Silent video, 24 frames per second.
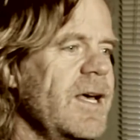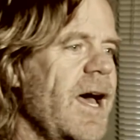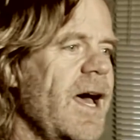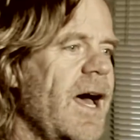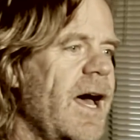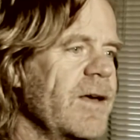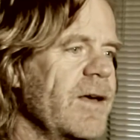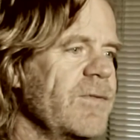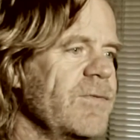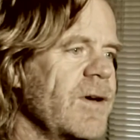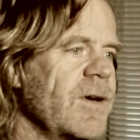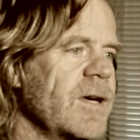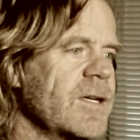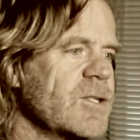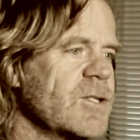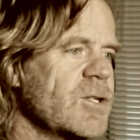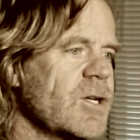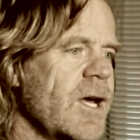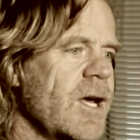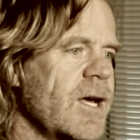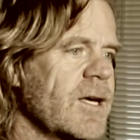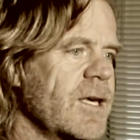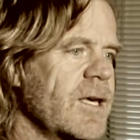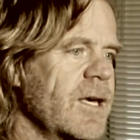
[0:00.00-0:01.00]
I find
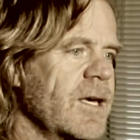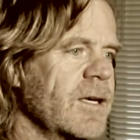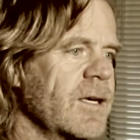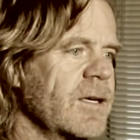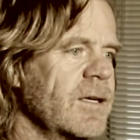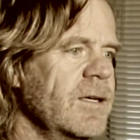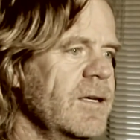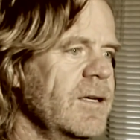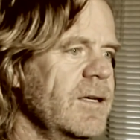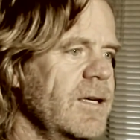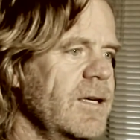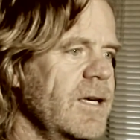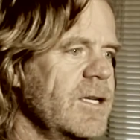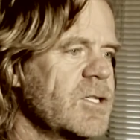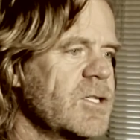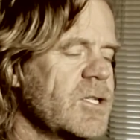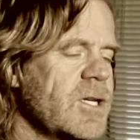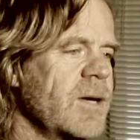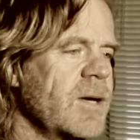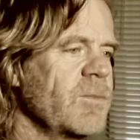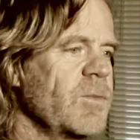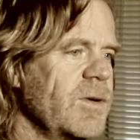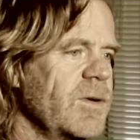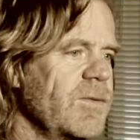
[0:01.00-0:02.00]
shocking each
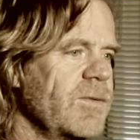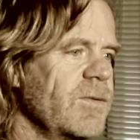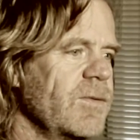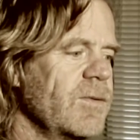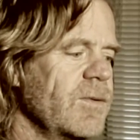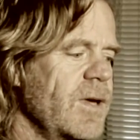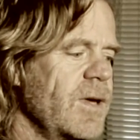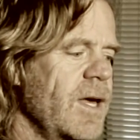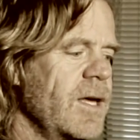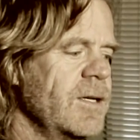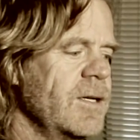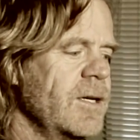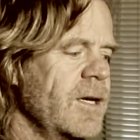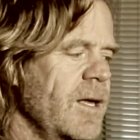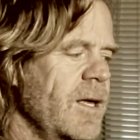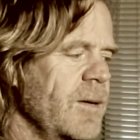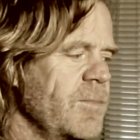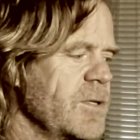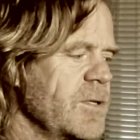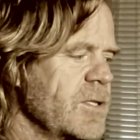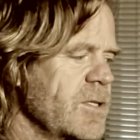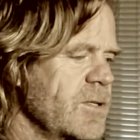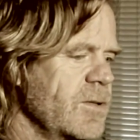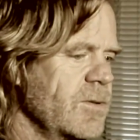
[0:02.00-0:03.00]
time we end an
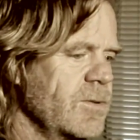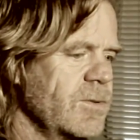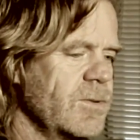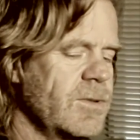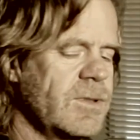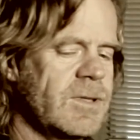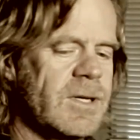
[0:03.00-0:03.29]
episode,